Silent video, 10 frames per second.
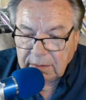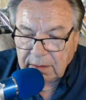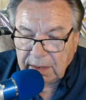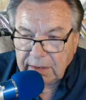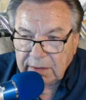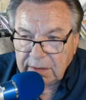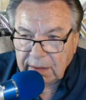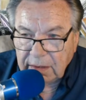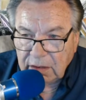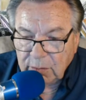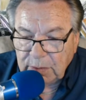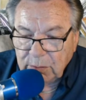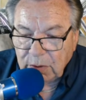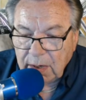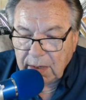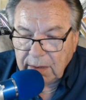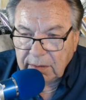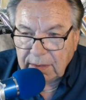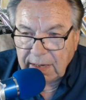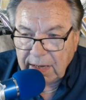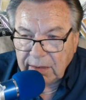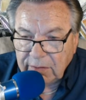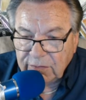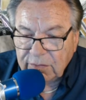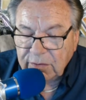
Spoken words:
lengthen the aluminum rod. It allowed us